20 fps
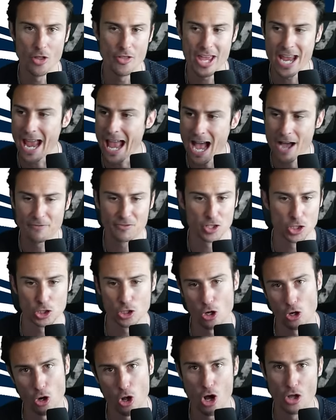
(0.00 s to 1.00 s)
They have to
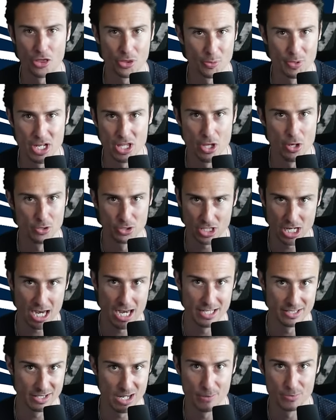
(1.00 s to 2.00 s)
start all 3 of those
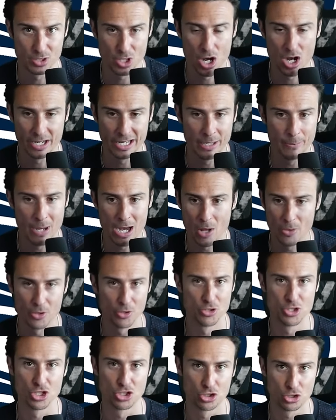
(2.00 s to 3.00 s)
guys that I'm talking about. They're
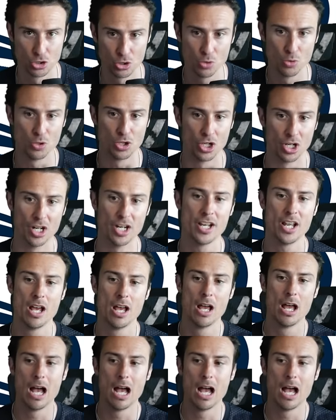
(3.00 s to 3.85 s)
just too good.